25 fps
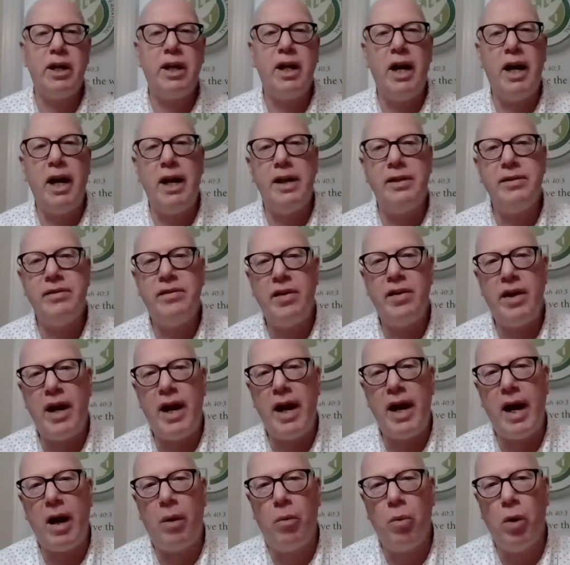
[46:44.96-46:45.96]
I'm going to end
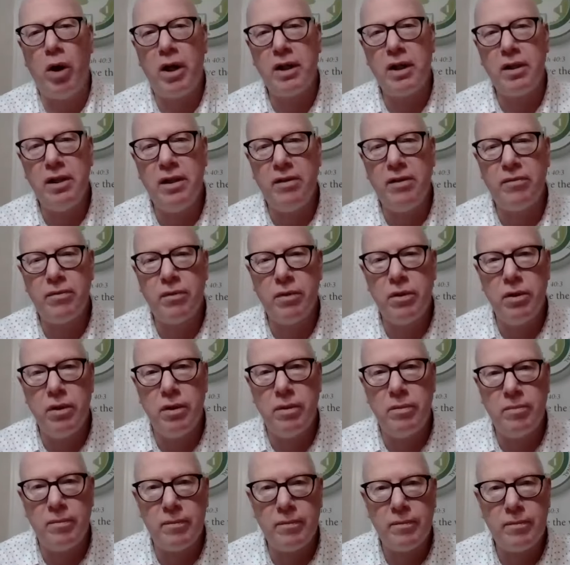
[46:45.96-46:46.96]
today. I want to leave
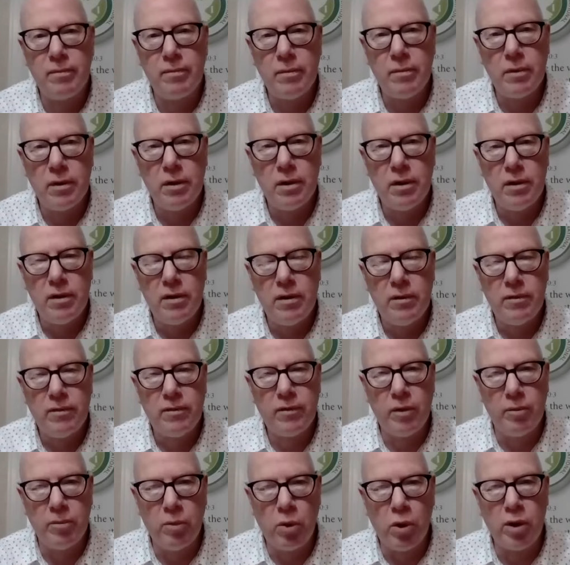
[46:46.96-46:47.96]
room
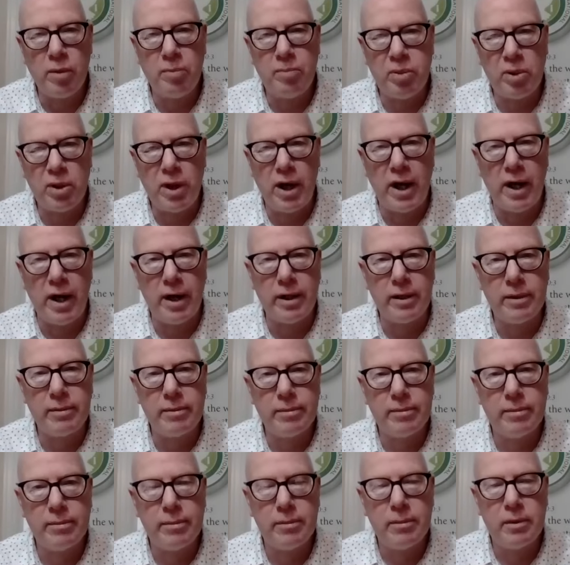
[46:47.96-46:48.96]
for more prayer
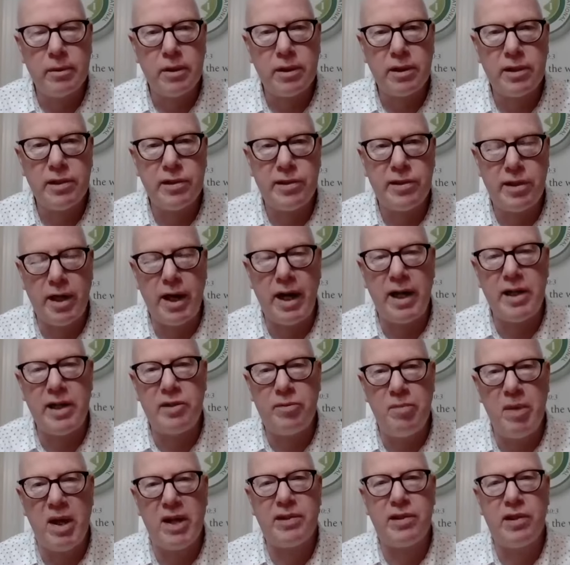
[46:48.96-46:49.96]
because
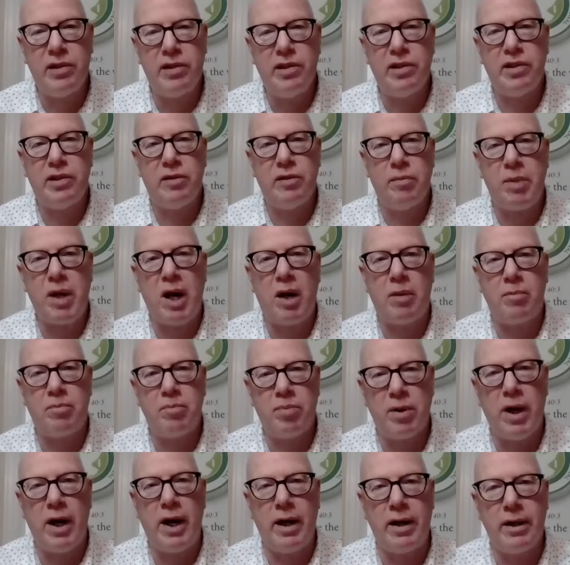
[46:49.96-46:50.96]
today's message is about
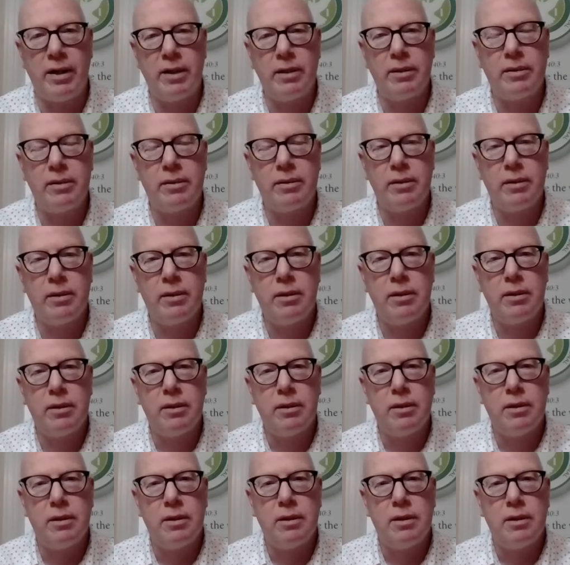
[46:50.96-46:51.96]
prayer.
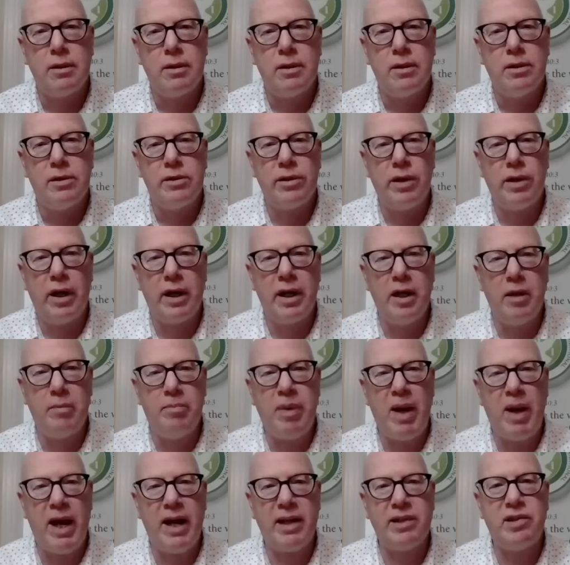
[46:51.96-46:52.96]
So I'm going to
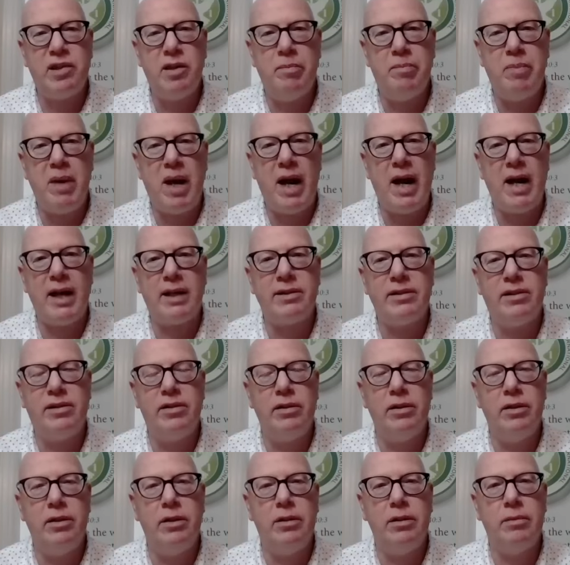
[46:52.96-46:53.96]
pass it back
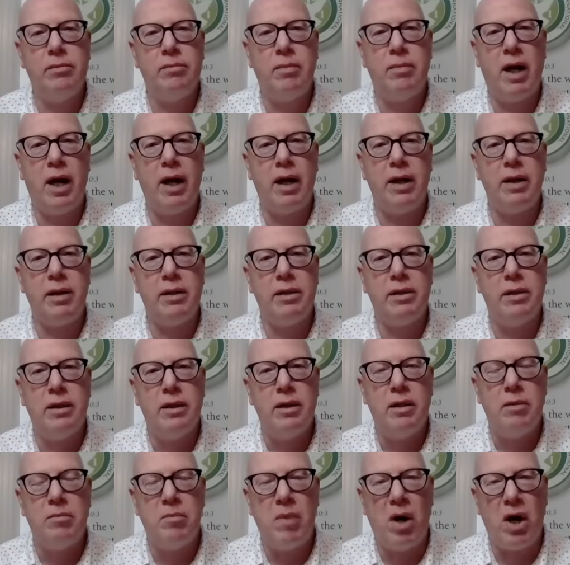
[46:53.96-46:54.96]
to my
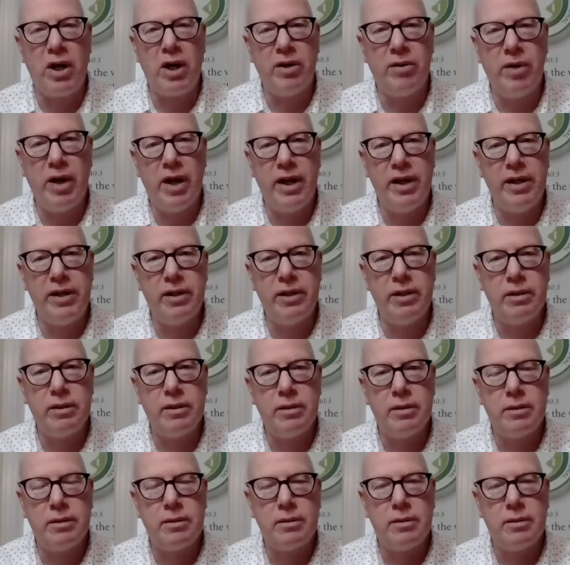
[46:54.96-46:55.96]
moderator,